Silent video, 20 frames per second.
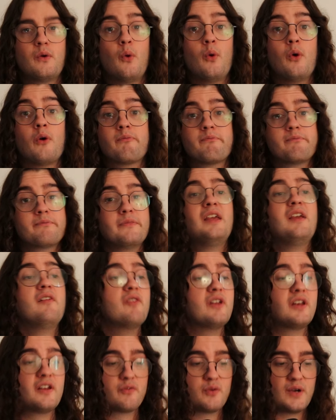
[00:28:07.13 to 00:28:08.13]
or
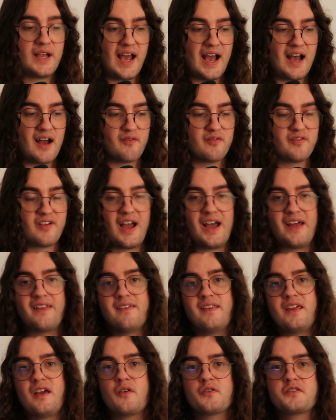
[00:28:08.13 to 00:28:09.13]
even if we have
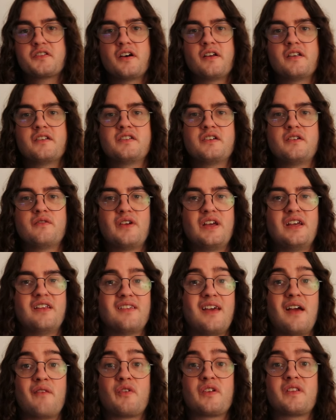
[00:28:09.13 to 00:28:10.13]
and the alternative is
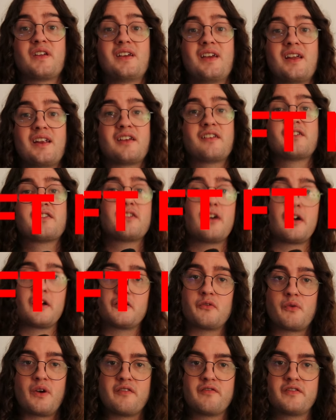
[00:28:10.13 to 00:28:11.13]
everything getting
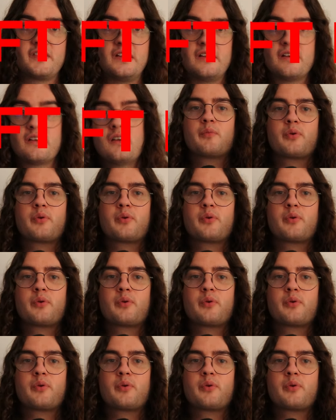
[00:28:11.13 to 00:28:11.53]
Psych Rifted.